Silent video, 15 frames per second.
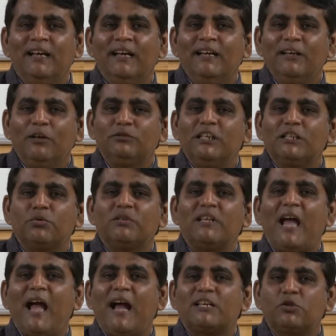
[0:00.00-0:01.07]
Now this was
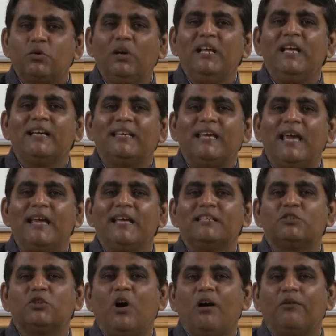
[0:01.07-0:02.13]
actually a case
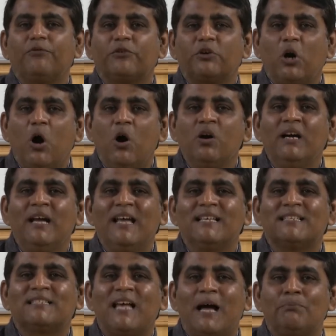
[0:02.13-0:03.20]
of wrong
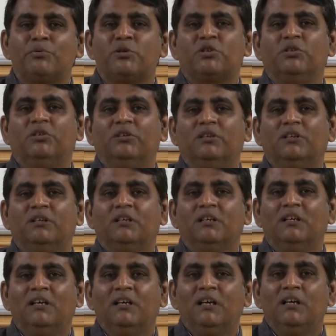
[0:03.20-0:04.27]
assumption,
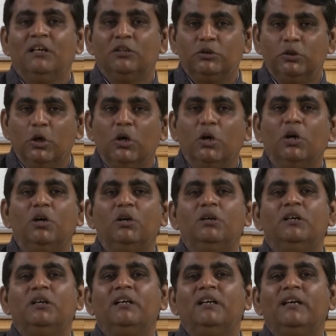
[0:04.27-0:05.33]
though
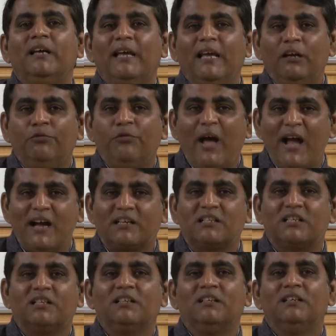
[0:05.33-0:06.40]
in
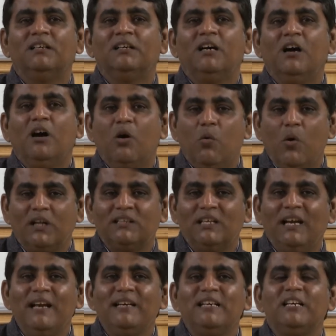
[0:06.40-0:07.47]
fact what the
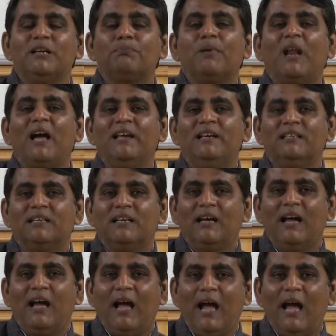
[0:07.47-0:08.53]
lady replied
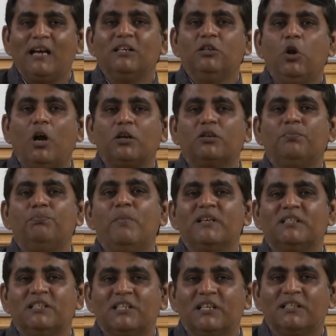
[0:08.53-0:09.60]
had lot of
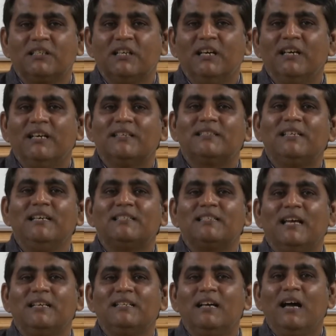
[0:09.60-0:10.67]
messages. She
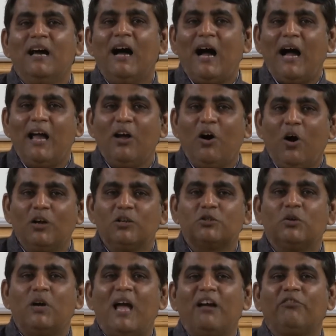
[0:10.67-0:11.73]
said, "I also
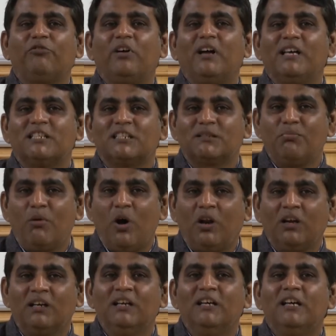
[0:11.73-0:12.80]
have a
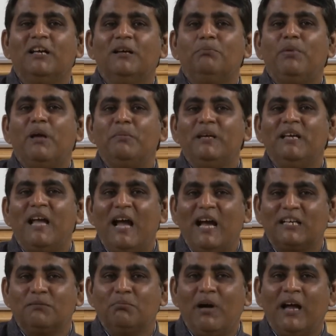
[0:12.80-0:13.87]
small baby
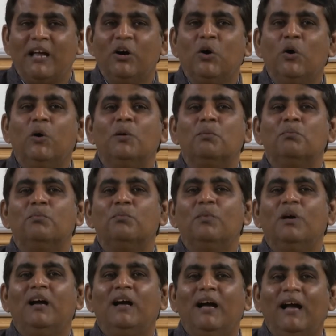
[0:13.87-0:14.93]
at my home,
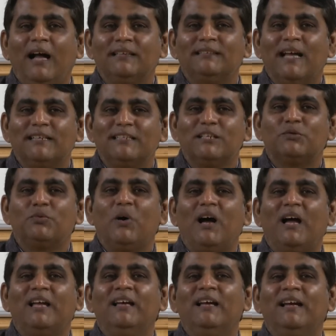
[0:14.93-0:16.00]
and that is
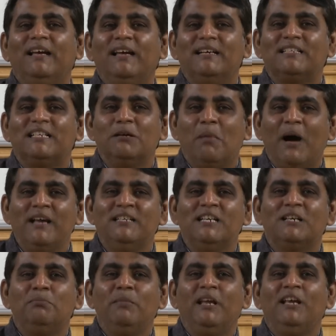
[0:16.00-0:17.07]
why it reminded
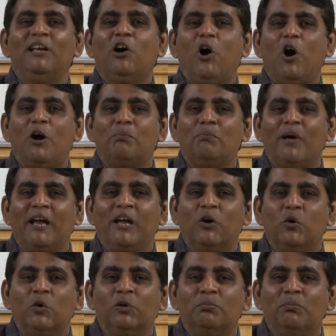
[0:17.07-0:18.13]
me of my
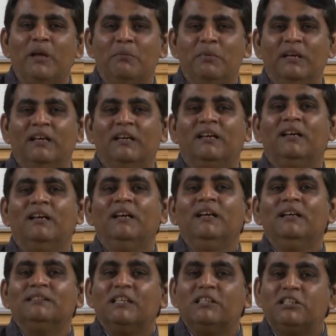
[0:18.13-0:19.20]
own baby."
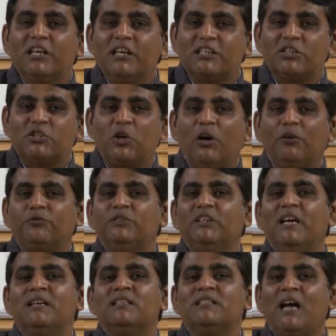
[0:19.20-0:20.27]
The gist of the
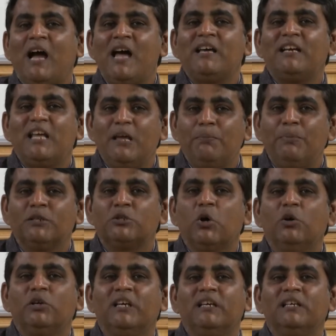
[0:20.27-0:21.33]
entire
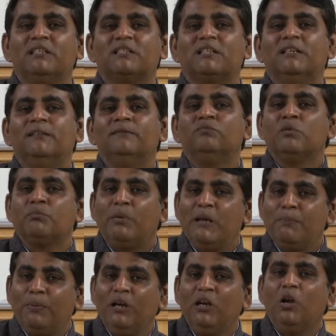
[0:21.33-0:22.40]
episode is
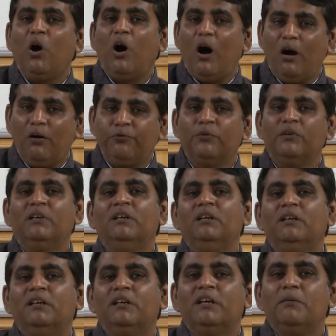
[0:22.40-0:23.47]
people often
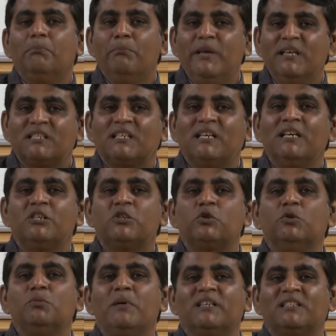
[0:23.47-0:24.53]
misconstrue
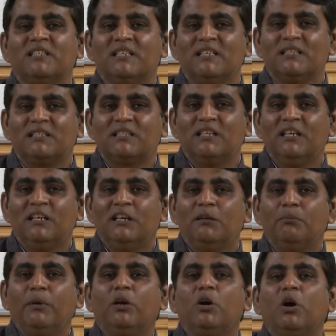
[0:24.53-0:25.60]
messages
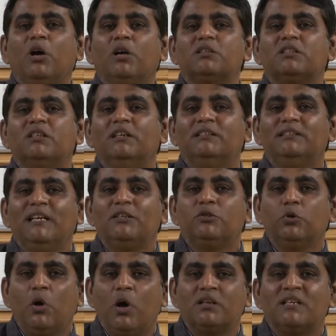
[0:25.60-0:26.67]
because they do
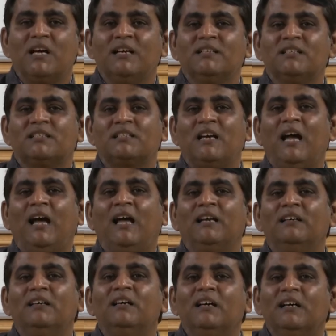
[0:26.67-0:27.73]
not
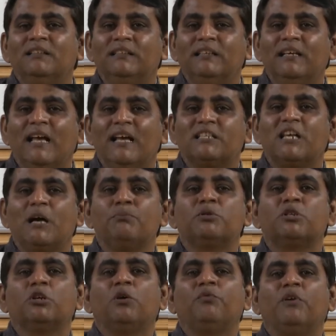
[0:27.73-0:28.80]
understand the
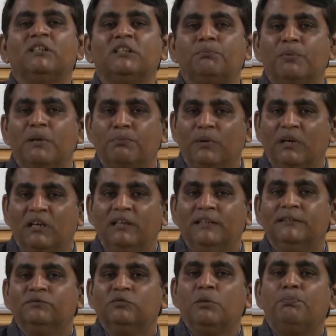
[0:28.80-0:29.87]
assumption of other people,
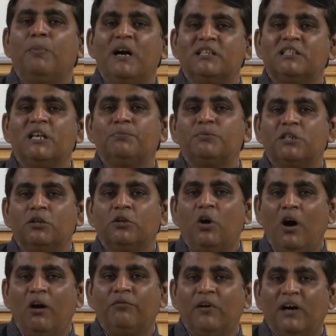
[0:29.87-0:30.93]
the perception
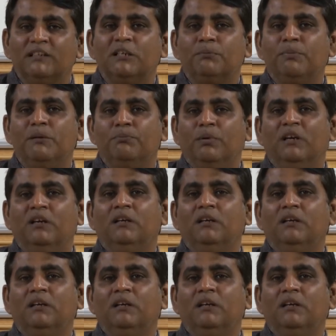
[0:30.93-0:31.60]
of other people.